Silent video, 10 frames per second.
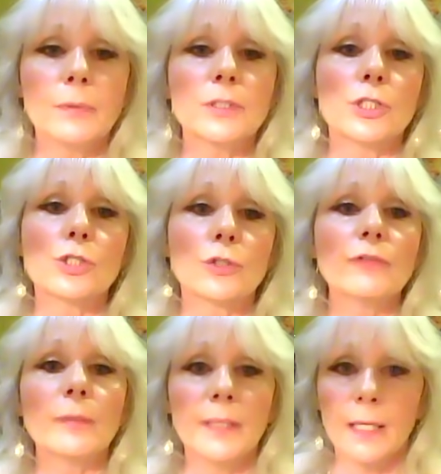to
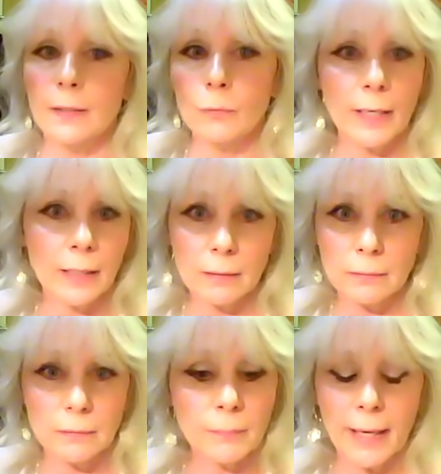serve him in any way
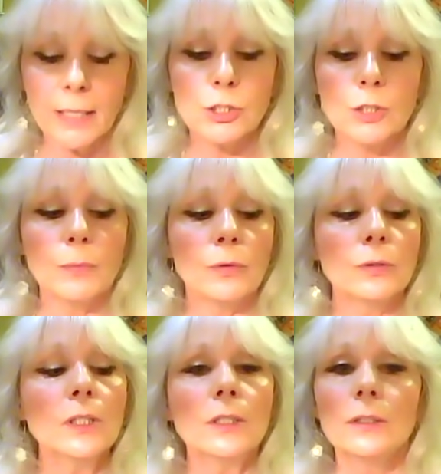
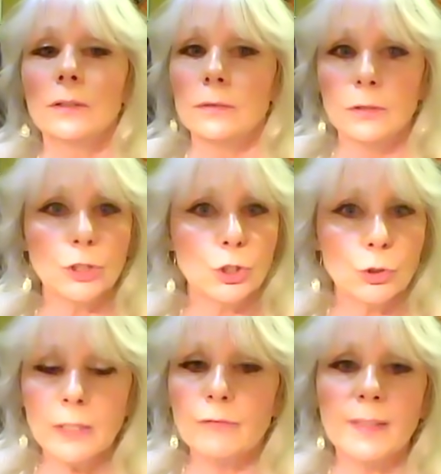imaginable. Could
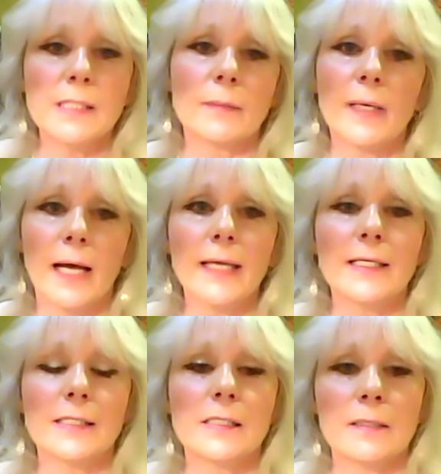you give me some
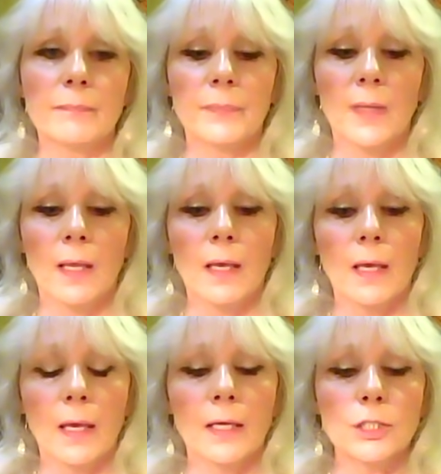guidance?
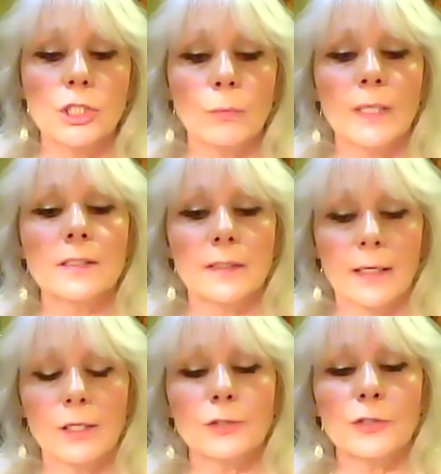And she went to the
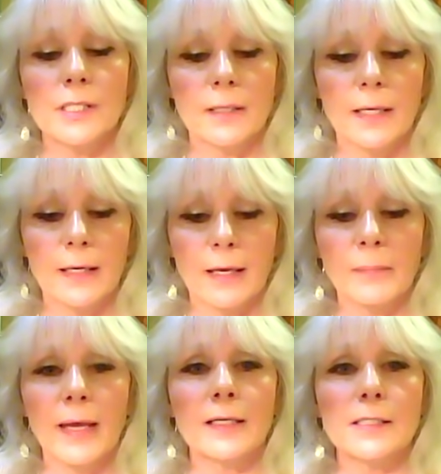elders and they came
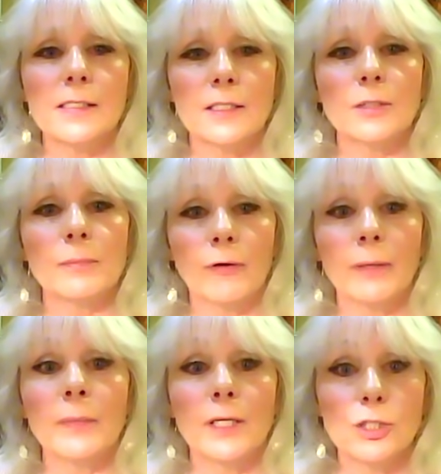back and said to Mary,
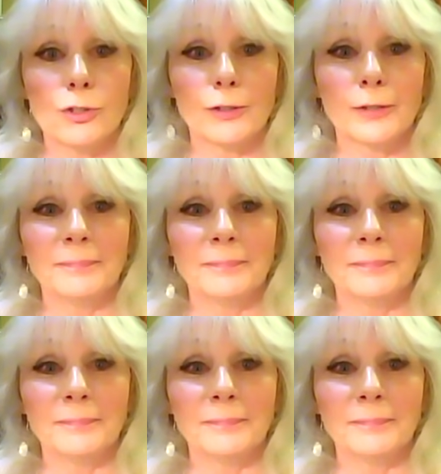a minister.